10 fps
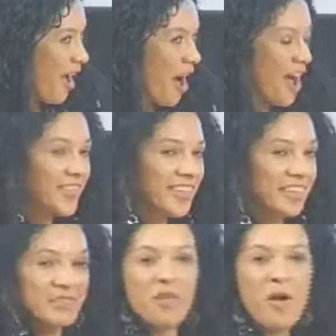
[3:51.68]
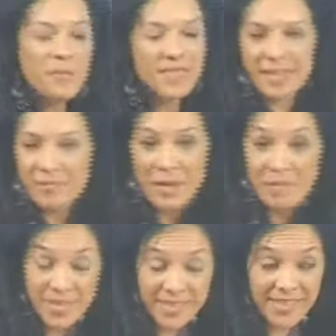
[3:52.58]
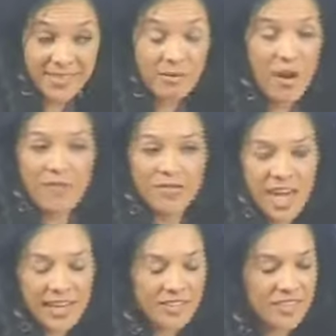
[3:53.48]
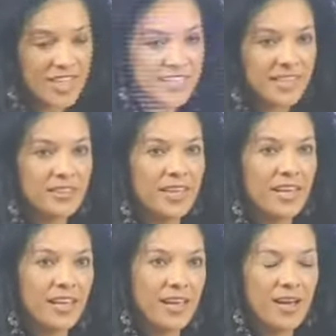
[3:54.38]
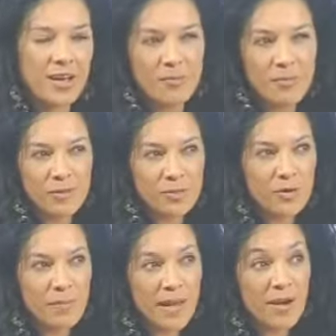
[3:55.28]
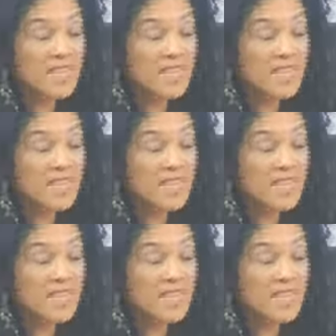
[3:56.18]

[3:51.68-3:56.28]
I think nobody can be in business and not have challenges. And I think if we talk about, I